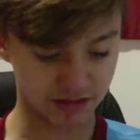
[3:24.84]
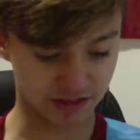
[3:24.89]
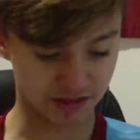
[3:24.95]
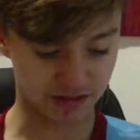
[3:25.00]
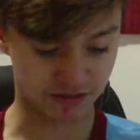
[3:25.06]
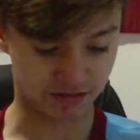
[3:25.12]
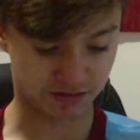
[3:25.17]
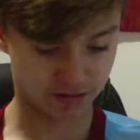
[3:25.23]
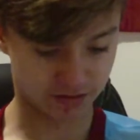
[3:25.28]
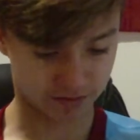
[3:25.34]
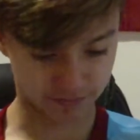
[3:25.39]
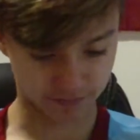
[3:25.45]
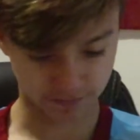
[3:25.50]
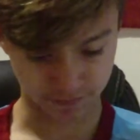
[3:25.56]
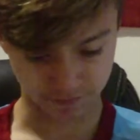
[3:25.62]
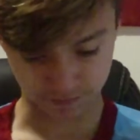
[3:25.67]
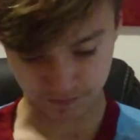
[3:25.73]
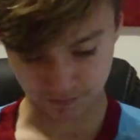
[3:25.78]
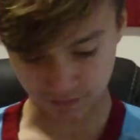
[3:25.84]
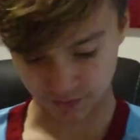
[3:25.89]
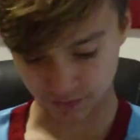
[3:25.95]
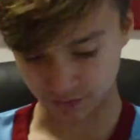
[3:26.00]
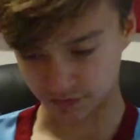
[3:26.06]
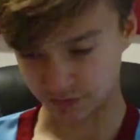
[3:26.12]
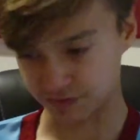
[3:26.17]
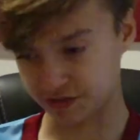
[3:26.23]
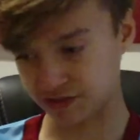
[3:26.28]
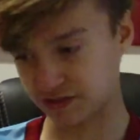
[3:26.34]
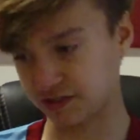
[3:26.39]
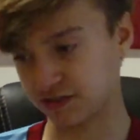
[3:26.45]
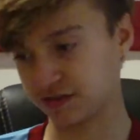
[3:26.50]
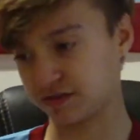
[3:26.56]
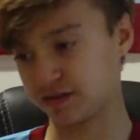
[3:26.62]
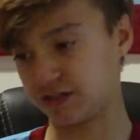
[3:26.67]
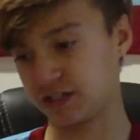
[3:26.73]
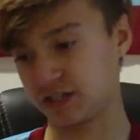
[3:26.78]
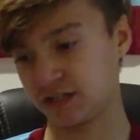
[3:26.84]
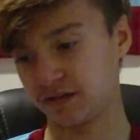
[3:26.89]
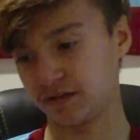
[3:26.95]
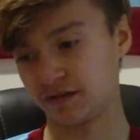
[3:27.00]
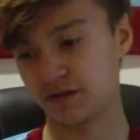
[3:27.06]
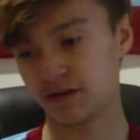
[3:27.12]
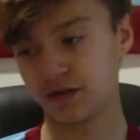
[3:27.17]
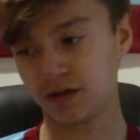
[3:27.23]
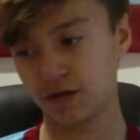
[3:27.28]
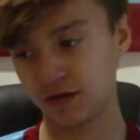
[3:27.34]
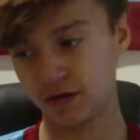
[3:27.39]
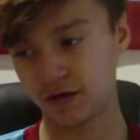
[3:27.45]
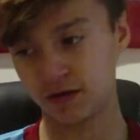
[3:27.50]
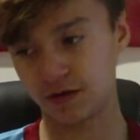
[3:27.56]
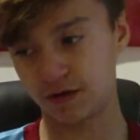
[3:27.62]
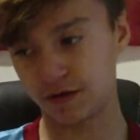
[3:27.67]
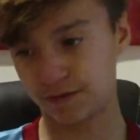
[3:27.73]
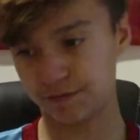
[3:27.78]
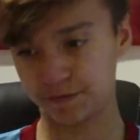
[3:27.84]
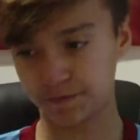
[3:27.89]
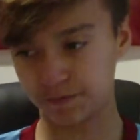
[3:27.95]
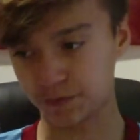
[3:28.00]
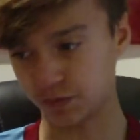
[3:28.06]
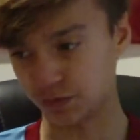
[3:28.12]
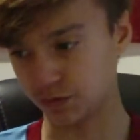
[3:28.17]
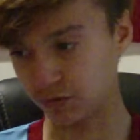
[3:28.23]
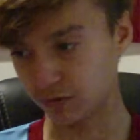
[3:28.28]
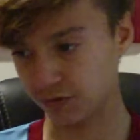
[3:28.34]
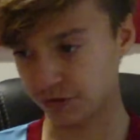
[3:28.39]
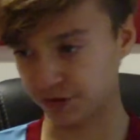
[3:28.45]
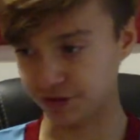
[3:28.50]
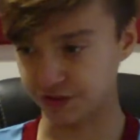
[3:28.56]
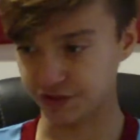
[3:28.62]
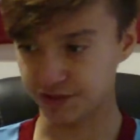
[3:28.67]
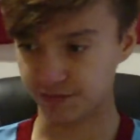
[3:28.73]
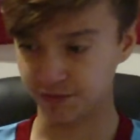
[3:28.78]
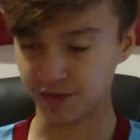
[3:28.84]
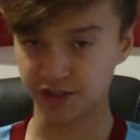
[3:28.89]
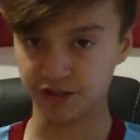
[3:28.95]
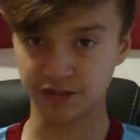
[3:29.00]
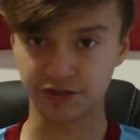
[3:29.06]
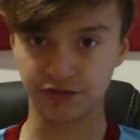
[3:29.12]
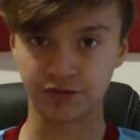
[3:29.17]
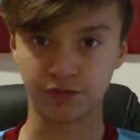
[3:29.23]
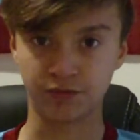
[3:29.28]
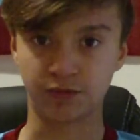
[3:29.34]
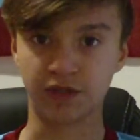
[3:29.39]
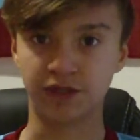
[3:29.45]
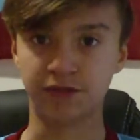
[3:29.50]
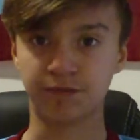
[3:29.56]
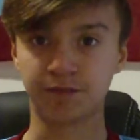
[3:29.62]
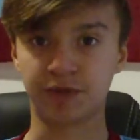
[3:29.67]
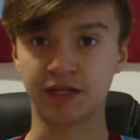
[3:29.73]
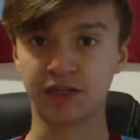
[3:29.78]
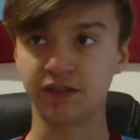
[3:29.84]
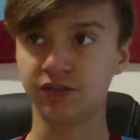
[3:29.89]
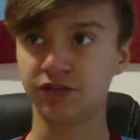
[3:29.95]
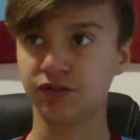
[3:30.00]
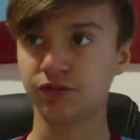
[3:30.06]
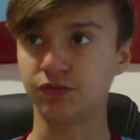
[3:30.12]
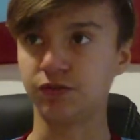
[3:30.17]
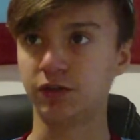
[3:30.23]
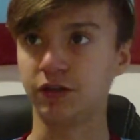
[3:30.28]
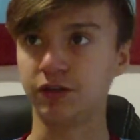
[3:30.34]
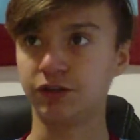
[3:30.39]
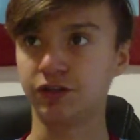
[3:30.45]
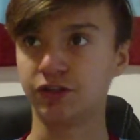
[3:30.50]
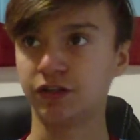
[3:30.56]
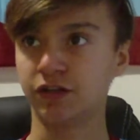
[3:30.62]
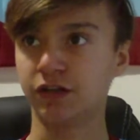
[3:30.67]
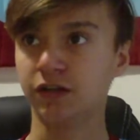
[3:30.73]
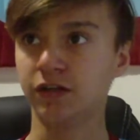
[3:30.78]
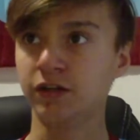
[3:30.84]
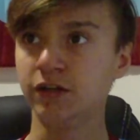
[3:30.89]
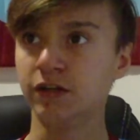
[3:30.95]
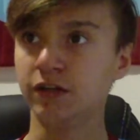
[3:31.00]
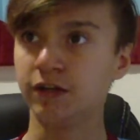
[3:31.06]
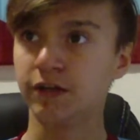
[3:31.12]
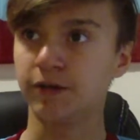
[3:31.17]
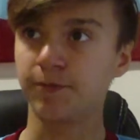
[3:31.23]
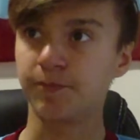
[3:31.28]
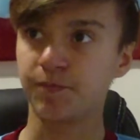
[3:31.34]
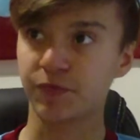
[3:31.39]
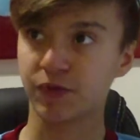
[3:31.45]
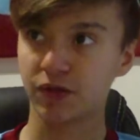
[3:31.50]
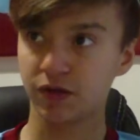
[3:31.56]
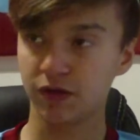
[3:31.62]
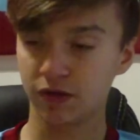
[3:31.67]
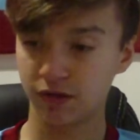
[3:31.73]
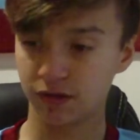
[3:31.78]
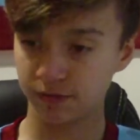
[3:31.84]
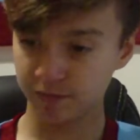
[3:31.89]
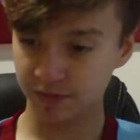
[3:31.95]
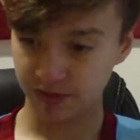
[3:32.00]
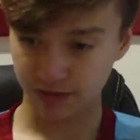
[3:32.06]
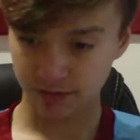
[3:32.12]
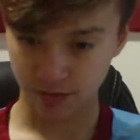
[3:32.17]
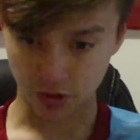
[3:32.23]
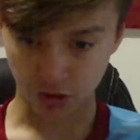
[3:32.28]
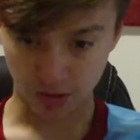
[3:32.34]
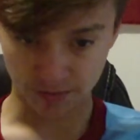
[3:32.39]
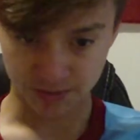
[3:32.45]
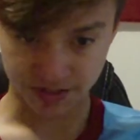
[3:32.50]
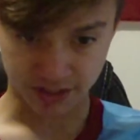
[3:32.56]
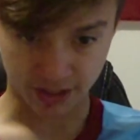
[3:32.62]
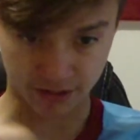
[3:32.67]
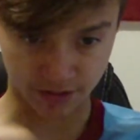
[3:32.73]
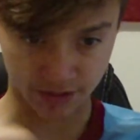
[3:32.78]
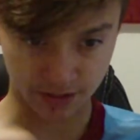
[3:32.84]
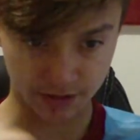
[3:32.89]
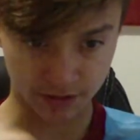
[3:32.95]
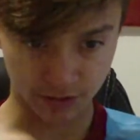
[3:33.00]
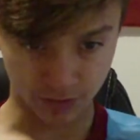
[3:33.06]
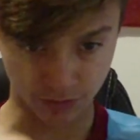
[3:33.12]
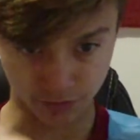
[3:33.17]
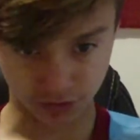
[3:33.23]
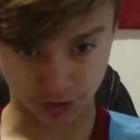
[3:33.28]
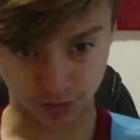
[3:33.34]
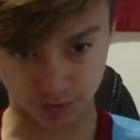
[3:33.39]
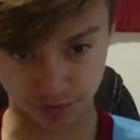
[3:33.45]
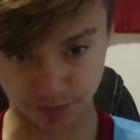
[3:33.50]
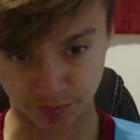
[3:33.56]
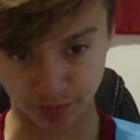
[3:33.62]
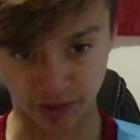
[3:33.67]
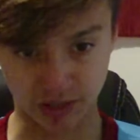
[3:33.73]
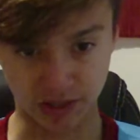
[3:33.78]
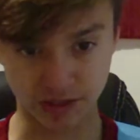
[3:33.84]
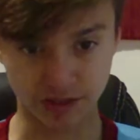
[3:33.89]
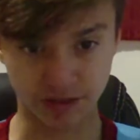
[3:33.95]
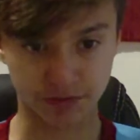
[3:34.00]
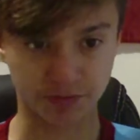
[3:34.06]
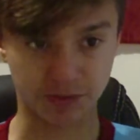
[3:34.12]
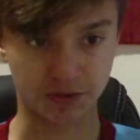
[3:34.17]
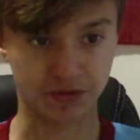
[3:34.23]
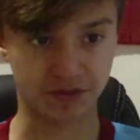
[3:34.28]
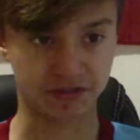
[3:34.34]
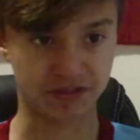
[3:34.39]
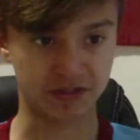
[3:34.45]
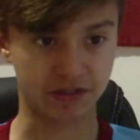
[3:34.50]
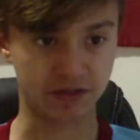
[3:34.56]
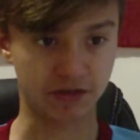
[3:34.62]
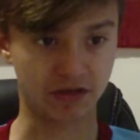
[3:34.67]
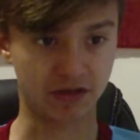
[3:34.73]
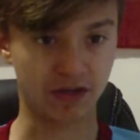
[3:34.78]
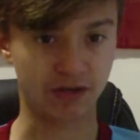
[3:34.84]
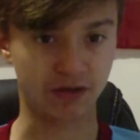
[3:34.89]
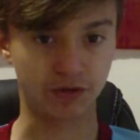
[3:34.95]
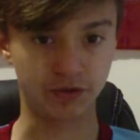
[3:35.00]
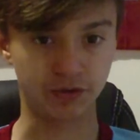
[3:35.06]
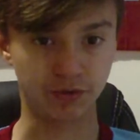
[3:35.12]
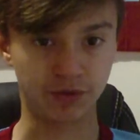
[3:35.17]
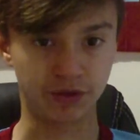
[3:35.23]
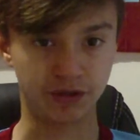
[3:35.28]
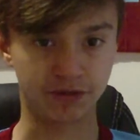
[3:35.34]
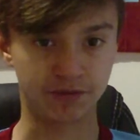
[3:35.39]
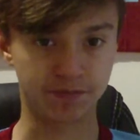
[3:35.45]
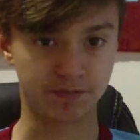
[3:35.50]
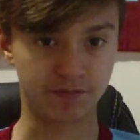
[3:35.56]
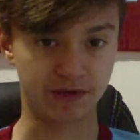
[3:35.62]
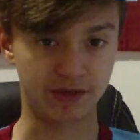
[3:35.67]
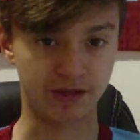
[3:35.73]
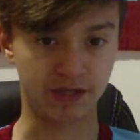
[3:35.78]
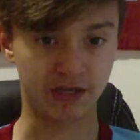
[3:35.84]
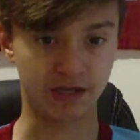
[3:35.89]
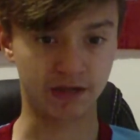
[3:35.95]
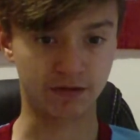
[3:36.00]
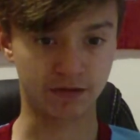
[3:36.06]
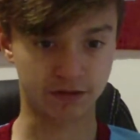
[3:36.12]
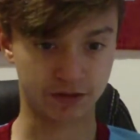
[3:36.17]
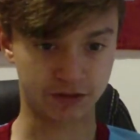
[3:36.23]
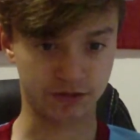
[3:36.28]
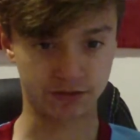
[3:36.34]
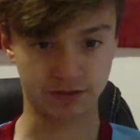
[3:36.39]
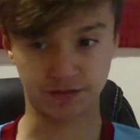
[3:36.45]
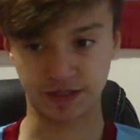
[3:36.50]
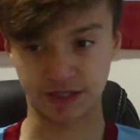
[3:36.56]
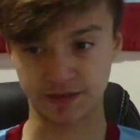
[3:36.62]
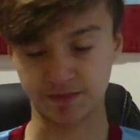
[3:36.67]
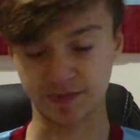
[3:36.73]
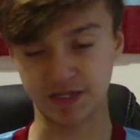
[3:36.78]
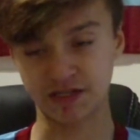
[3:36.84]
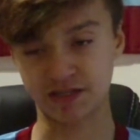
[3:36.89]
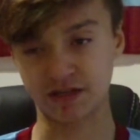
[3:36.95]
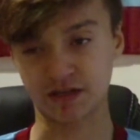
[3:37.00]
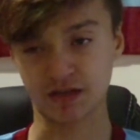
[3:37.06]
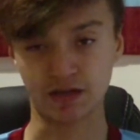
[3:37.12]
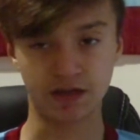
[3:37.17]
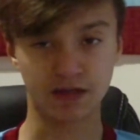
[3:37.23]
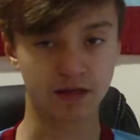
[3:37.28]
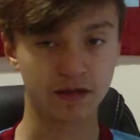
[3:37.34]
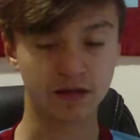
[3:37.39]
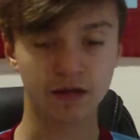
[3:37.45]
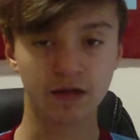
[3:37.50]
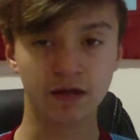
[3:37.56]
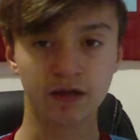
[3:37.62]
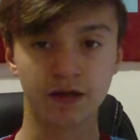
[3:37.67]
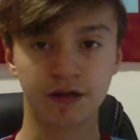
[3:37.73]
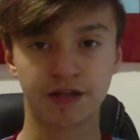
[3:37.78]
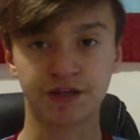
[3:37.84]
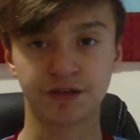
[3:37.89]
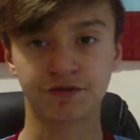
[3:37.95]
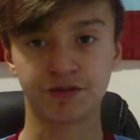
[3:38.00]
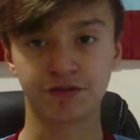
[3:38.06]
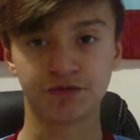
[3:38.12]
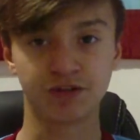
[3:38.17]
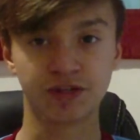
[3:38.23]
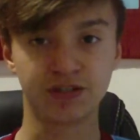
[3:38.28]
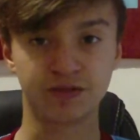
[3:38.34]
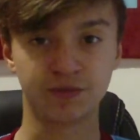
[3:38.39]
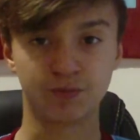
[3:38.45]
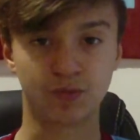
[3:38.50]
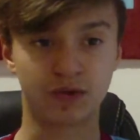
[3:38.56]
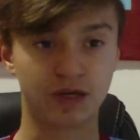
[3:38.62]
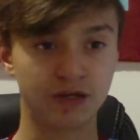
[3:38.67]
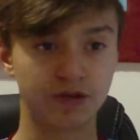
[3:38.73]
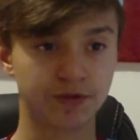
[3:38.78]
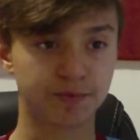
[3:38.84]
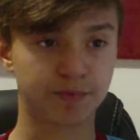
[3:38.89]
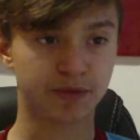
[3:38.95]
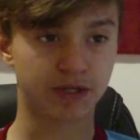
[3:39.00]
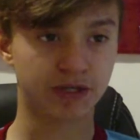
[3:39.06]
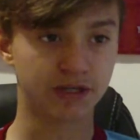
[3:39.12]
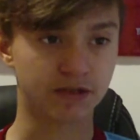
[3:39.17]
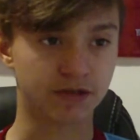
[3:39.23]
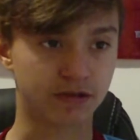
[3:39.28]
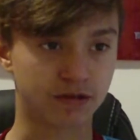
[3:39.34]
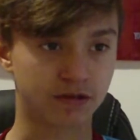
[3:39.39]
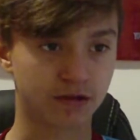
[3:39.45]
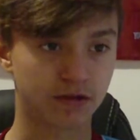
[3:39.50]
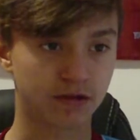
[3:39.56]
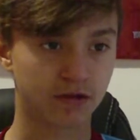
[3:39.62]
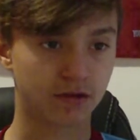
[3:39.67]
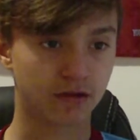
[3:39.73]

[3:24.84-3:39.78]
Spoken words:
Taylor. Of course it's Anthony Taylor. Of course it's him. He's always bad. He's always shy. The commentary also was biased because they had Glenn Hoddle in there. So that's basically it. That's the reason why it was biased.